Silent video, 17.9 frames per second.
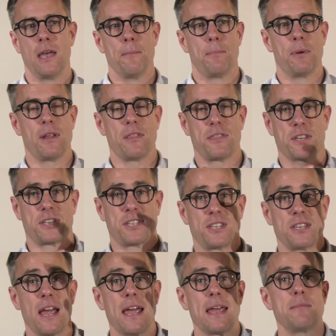But at the
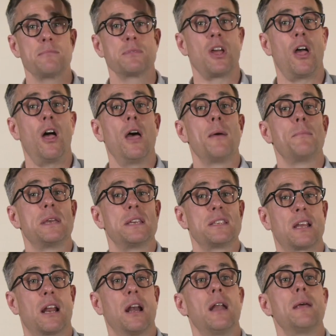same time,
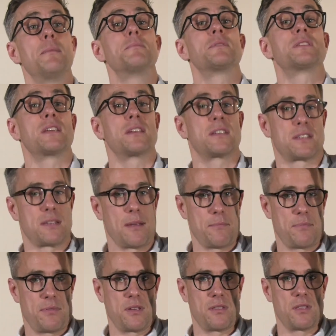he's glimpsing
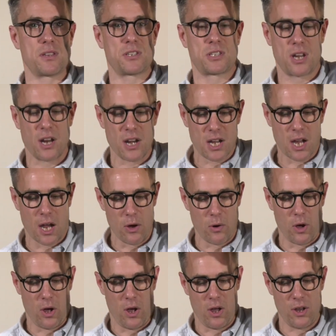something that's going to
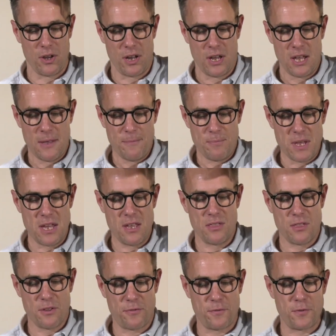go on
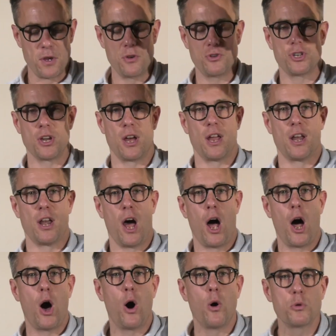in the future, an
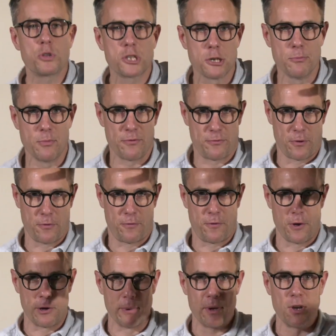ultimate
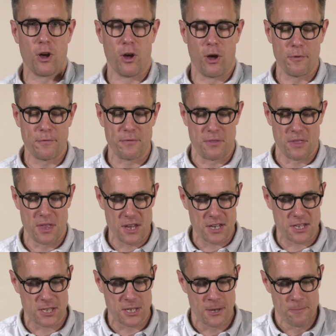fulfillment of
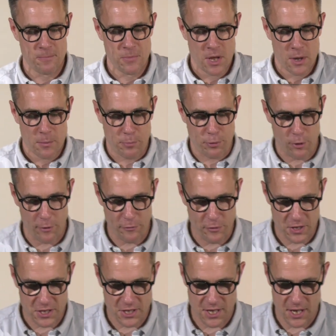this
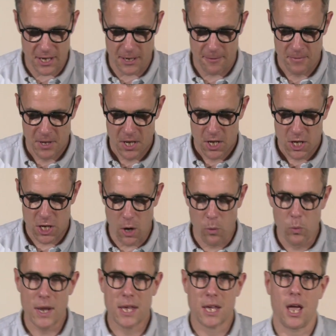prophecy. You know,
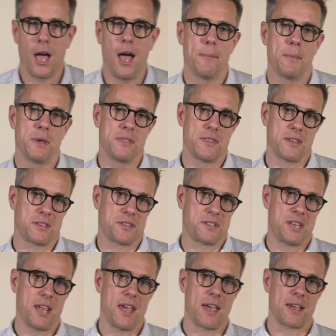we come at this
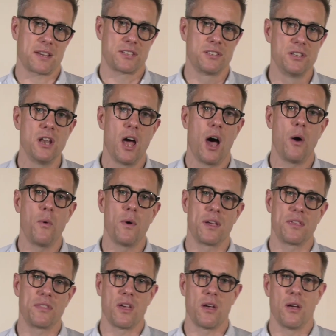text
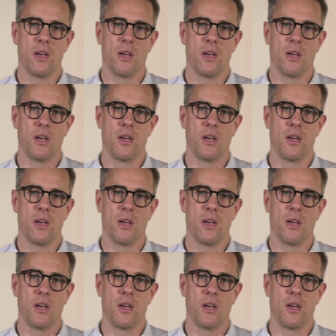knowing